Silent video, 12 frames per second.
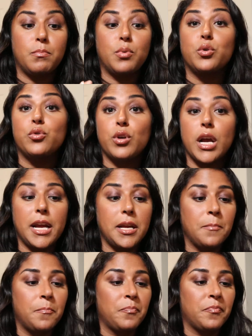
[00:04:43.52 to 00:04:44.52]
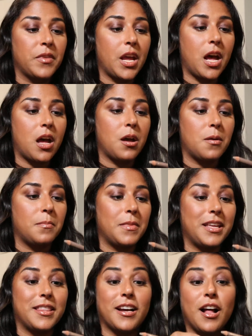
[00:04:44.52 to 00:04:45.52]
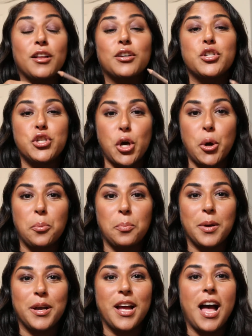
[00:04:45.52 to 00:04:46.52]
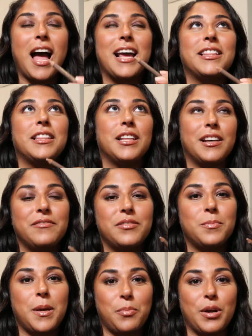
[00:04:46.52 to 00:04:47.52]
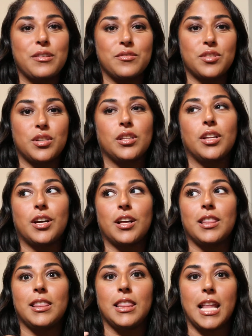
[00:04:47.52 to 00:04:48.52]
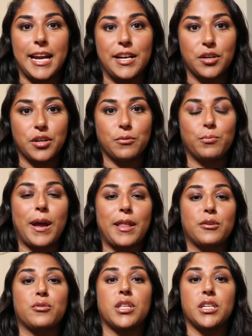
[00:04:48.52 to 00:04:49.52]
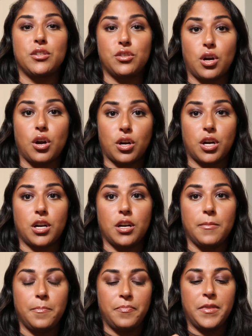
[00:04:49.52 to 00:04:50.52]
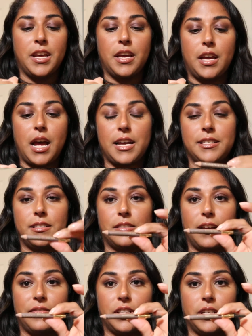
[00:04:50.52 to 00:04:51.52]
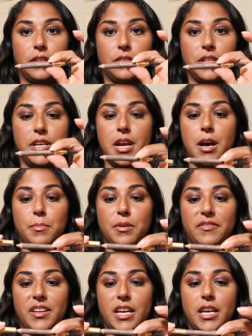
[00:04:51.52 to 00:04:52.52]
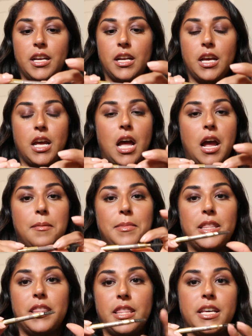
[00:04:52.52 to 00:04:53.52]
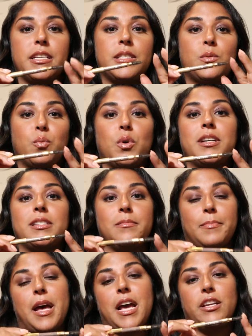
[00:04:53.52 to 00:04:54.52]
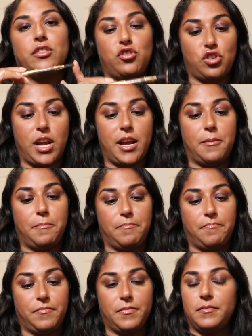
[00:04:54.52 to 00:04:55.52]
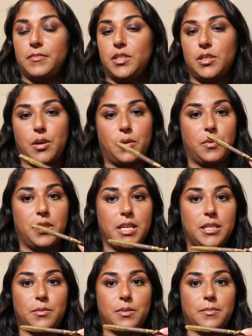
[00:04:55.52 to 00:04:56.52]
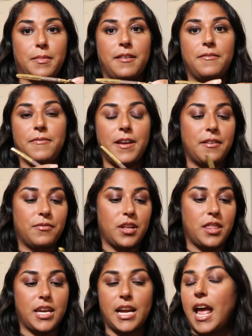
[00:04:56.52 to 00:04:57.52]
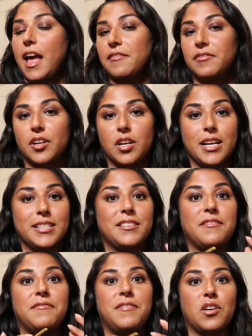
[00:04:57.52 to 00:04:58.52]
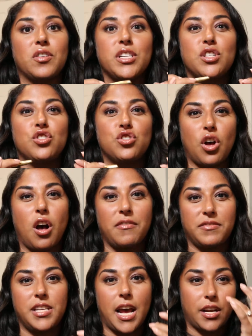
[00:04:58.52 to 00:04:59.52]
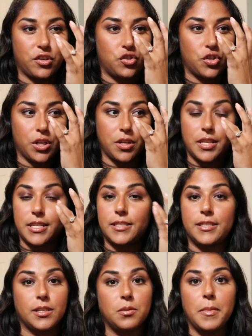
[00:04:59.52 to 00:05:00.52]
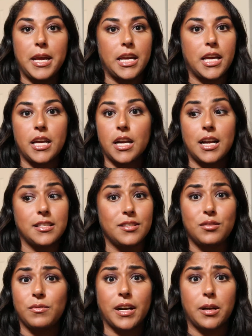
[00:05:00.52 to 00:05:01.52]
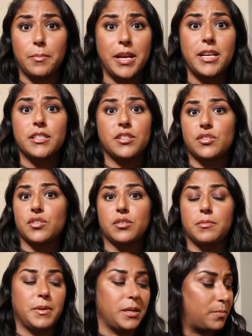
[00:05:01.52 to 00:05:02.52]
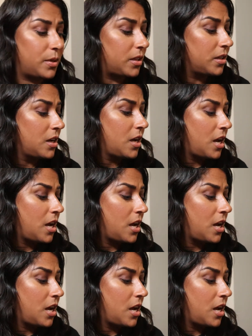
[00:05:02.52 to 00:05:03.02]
in the color taupe. I loved my brows to look lighter rather than darker. I still have a little nub of it. This was my jam. So this was my favorite thing ever. It's a very soft texture. They still make it. I still recommend it to certain people.